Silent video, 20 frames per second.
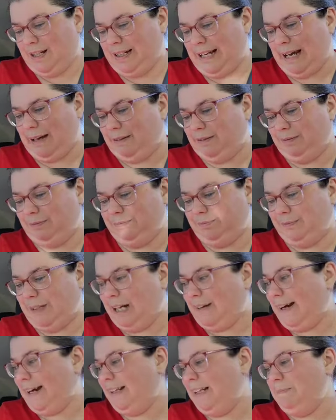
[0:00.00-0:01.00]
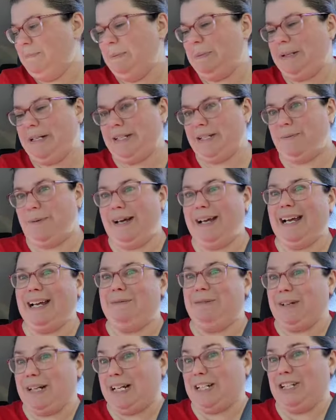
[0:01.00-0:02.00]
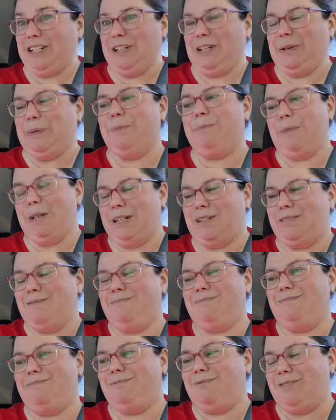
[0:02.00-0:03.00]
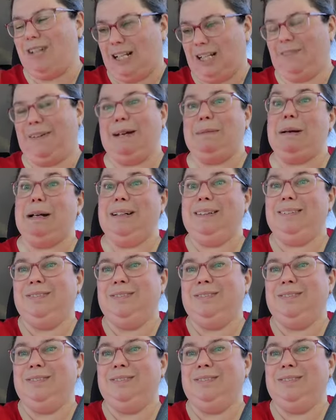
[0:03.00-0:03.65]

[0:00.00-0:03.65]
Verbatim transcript: Yeah. All right, let me put this away and we'll get to Dollarama.